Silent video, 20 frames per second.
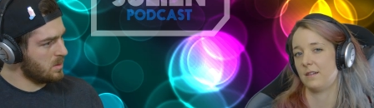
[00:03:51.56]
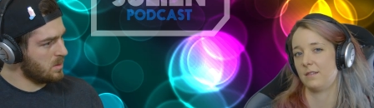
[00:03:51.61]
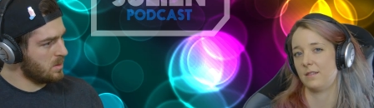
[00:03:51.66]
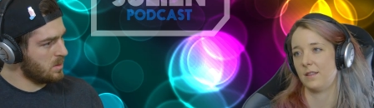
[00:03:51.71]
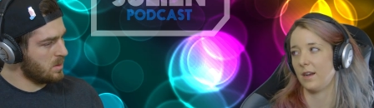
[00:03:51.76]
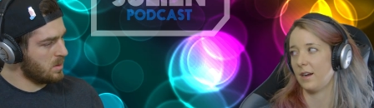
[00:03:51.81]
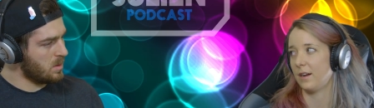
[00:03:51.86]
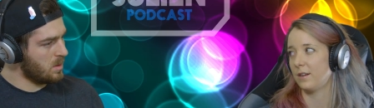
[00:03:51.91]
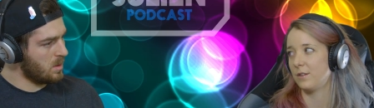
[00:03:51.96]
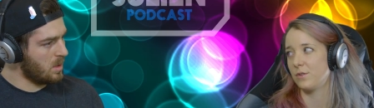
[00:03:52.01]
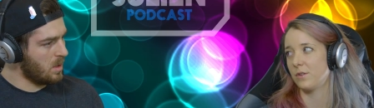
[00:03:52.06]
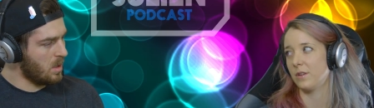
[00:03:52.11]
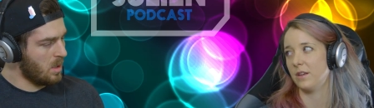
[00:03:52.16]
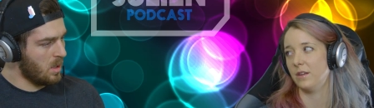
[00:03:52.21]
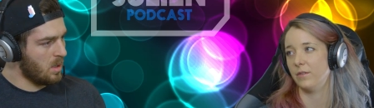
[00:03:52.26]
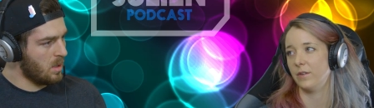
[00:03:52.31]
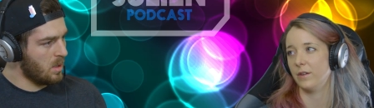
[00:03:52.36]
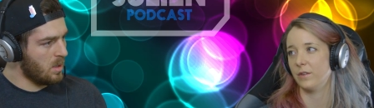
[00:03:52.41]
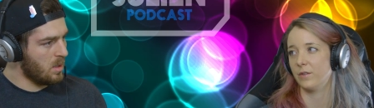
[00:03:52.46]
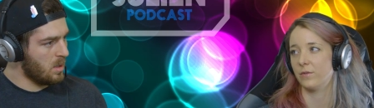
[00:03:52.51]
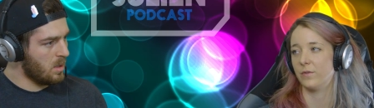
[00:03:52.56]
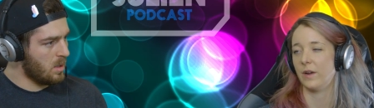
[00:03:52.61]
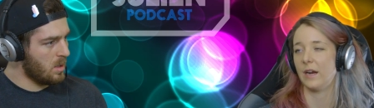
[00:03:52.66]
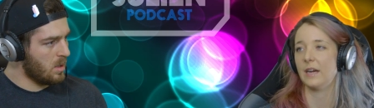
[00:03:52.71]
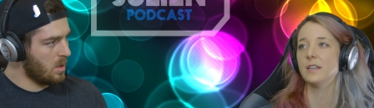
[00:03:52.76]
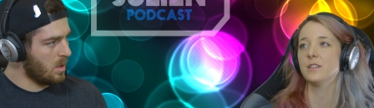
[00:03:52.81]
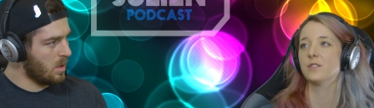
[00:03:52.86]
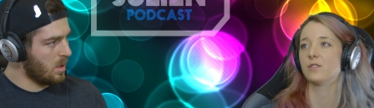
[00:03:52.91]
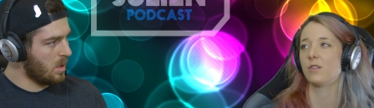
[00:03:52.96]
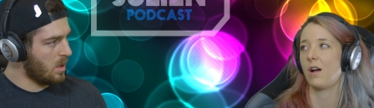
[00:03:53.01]
Speaker 1: out there. Julian feels
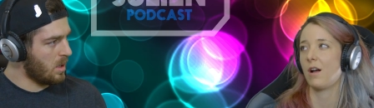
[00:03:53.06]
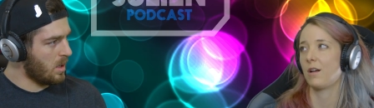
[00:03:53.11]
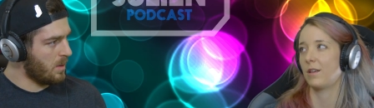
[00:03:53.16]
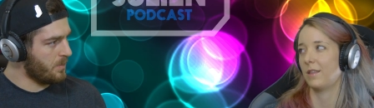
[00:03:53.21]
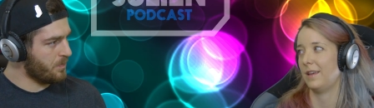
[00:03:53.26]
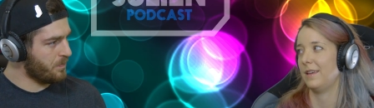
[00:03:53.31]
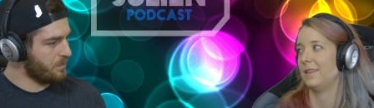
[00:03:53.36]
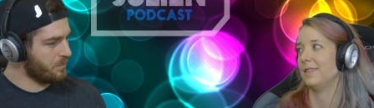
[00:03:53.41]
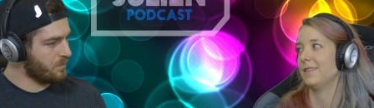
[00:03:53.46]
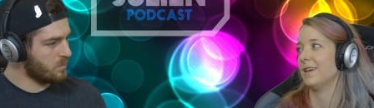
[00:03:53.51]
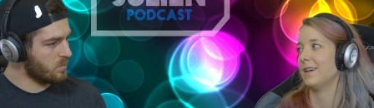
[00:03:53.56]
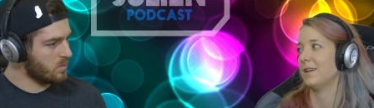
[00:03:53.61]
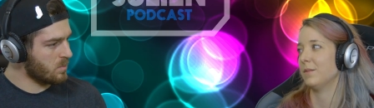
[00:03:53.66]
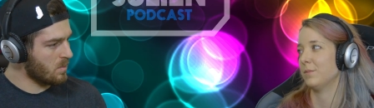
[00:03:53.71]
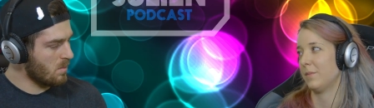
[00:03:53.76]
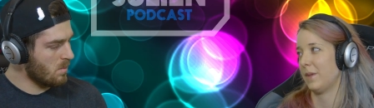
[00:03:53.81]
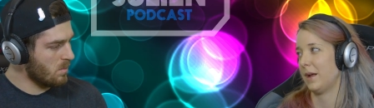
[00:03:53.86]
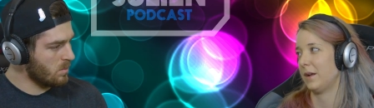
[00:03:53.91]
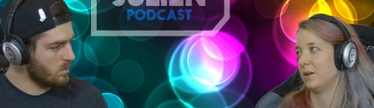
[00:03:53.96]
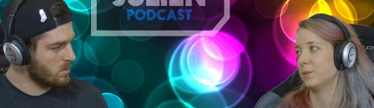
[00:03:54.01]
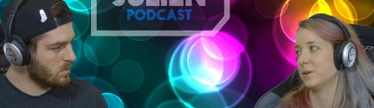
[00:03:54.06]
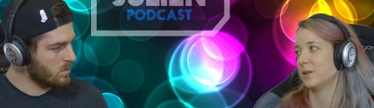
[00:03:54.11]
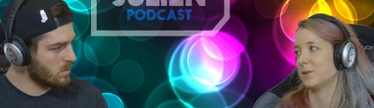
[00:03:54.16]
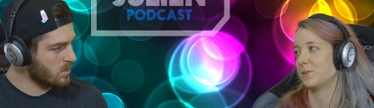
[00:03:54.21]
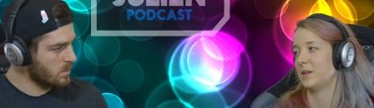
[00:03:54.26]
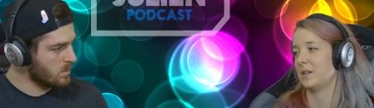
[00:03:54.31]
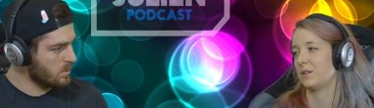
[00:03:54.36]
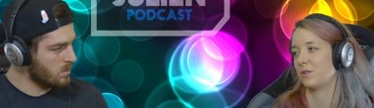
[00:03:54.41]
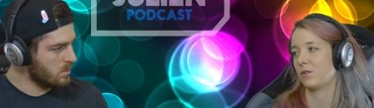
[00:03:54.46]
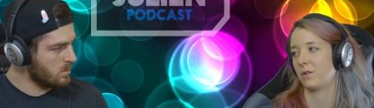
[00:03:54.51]
very strongly that Michael
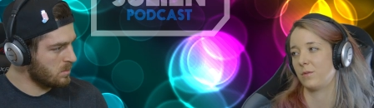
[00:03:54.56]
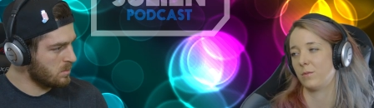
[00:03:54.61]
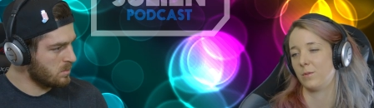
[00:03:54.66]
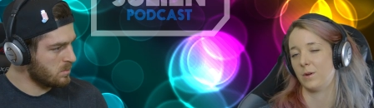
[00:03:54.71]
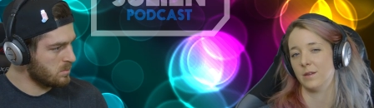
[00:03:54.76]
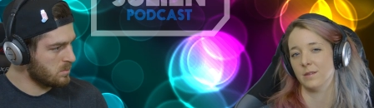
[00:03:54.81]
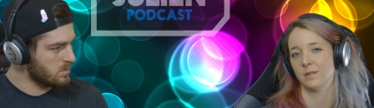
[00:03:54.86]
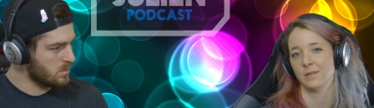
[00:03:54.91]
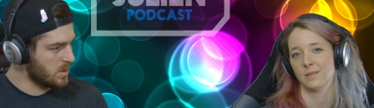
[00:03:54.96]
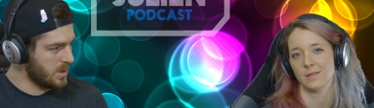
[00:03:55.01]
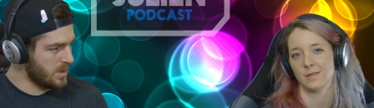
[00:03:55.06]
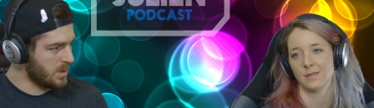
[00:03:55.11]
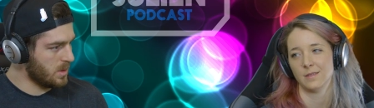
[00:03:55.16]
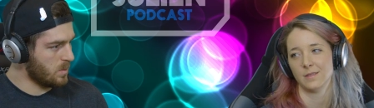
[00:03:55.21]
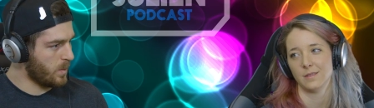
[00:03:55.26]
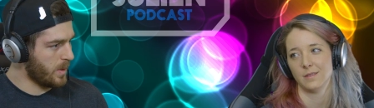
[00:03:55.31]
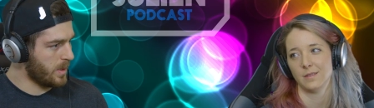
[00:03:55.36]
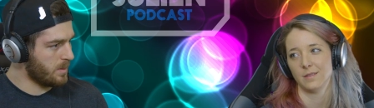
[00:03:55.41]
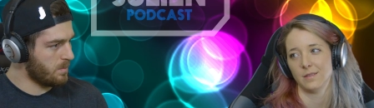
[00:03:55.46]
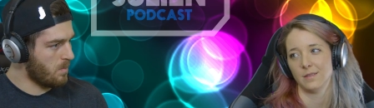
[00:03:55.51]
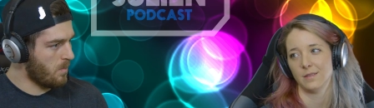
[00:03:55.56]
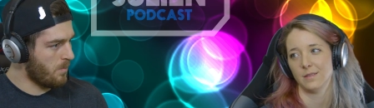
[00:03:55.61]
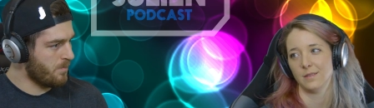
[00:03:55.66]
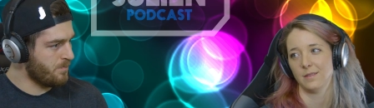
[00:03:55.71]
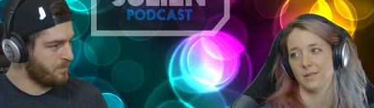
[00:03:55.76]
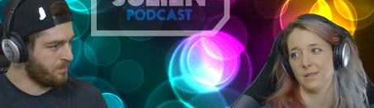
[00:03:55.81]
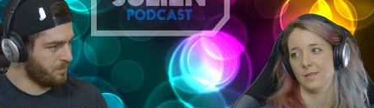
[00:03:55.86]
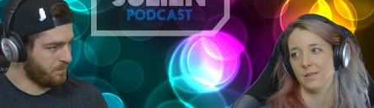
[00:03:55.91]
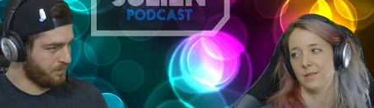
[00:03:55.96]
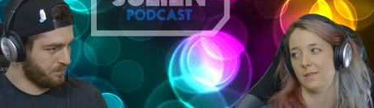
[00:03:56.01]
Bisping should have won.
Speaker 2: He did win.
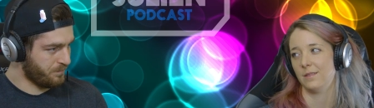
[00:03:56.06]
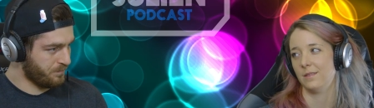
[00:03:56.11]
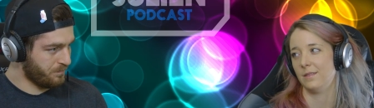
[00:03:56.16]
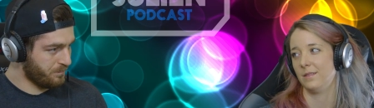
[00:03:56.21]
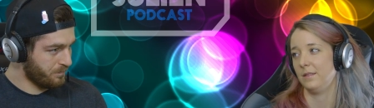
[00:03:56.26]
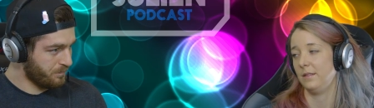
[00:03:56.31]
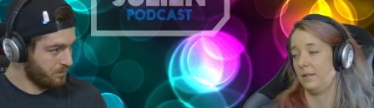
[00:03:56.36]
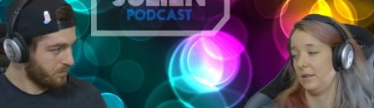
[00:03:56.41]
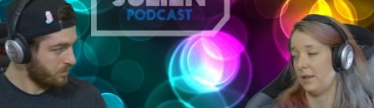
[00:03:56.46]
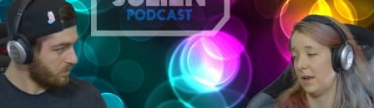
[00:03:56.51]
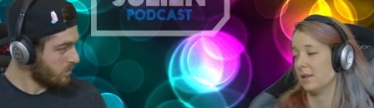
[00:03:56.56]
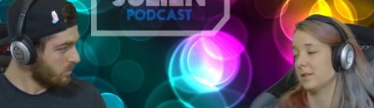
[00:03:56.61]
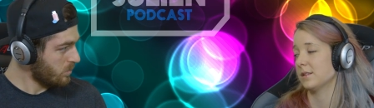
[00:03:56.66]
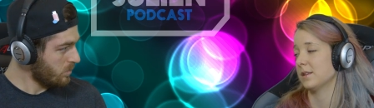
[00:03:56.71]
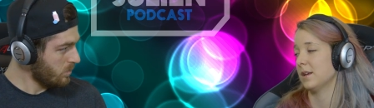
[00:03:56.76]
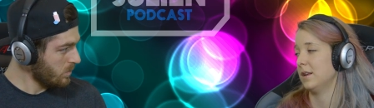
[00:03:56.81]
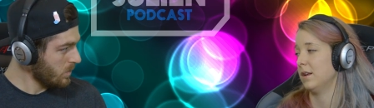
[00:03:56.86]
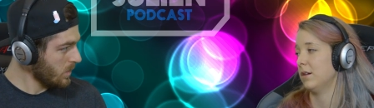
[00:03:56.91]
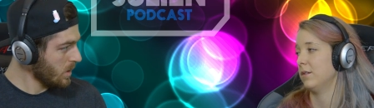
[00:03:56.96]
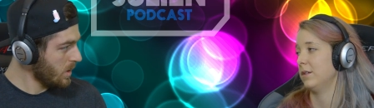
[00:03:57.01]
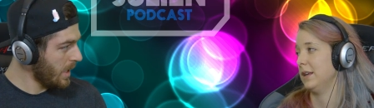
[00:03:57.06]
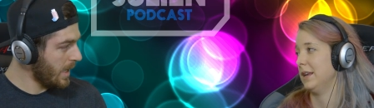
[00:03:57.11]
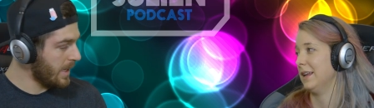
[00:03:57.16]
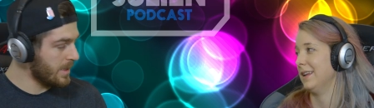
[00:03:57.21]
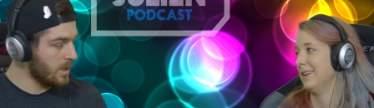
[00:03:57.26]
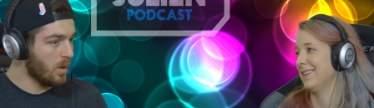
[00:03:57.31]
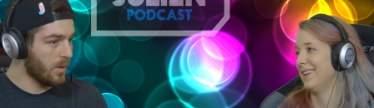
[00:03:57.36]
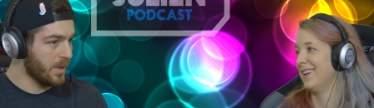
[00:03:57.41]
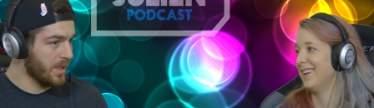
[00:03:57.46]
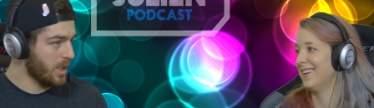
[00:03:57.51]
Speaker 1: Yes,
Speaker 2: I know.
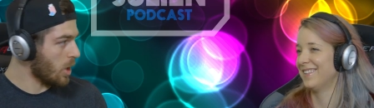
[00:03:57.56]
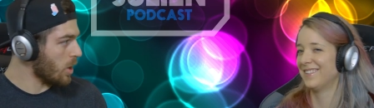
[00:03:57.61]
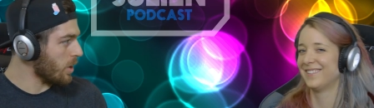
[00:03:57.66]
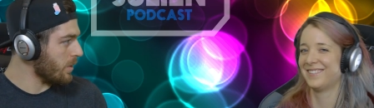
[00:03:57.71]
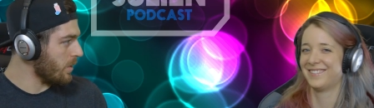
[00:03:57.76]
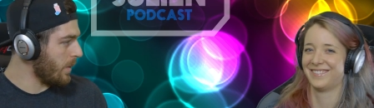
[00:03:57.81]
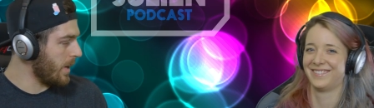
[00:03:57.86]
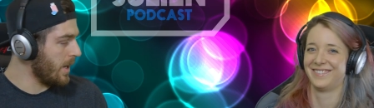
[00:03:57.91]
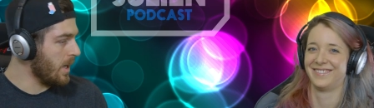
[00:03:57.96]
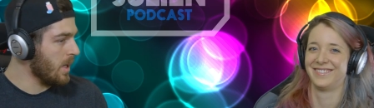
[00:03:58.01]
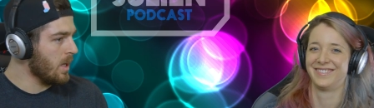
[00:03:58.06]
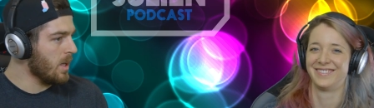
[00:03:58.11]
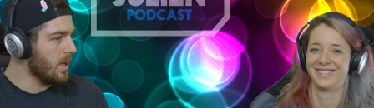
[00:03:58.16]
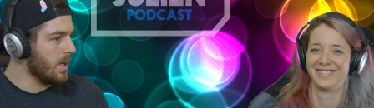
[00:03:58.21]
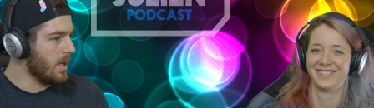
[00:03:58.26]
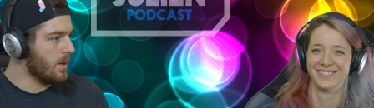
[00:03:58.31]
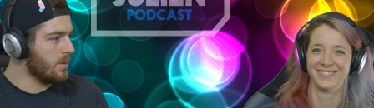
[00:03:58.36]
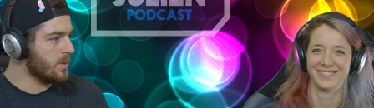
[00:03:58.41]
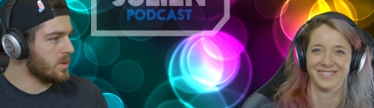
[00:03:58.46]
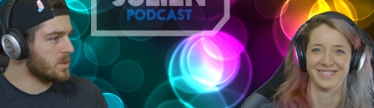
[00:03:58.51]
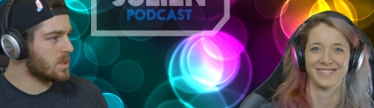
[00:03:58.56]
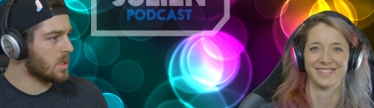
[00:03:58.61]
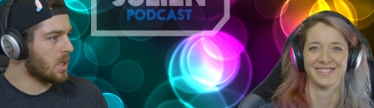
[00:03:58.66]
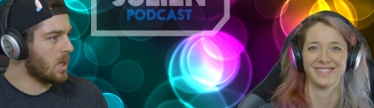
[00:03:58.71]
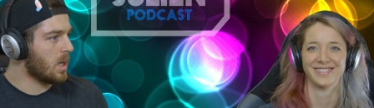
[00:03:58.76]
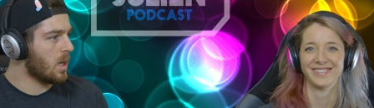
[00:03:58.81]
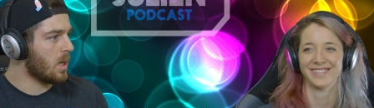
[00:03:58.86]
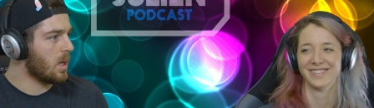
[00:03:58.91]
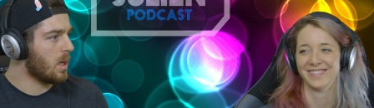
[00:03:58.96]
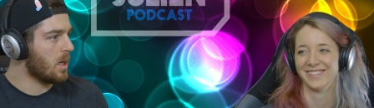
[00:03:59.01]
Yeah, no, he earned the win. It was
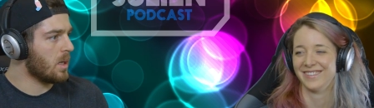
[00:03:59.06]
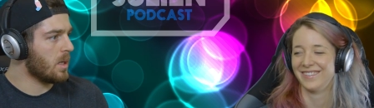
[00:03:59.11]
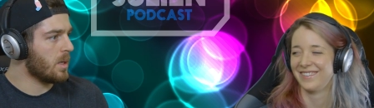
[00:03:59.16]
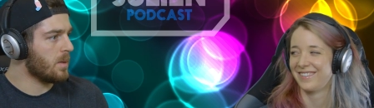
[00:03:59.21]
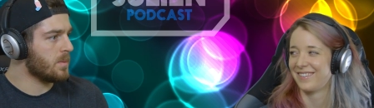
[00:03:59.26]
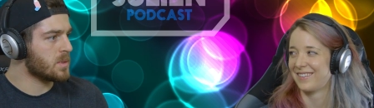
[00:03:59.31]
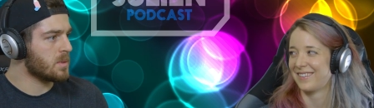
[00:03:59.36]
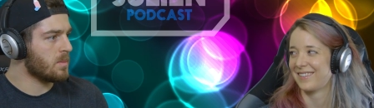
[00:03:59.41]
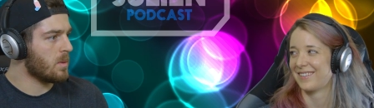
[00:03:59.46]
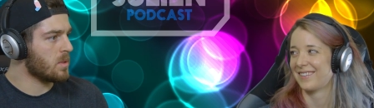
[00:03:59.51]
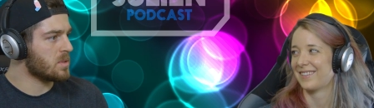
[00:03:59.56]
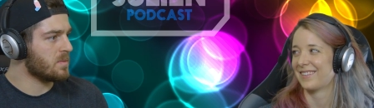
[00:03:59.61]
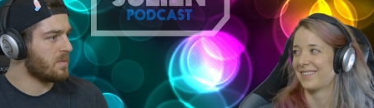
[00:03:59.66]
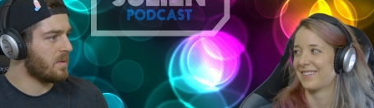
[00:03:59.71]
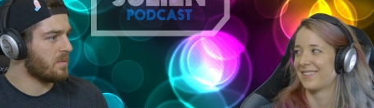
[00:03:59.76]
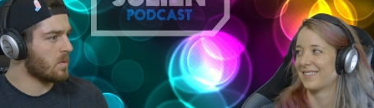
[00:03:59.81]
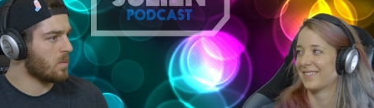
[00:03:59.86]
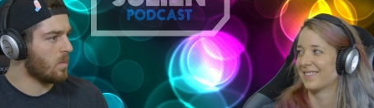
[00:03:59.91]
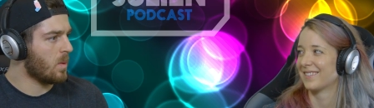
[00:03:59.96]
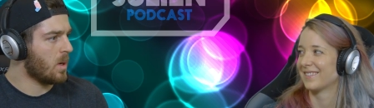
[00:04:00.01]
the most I've ever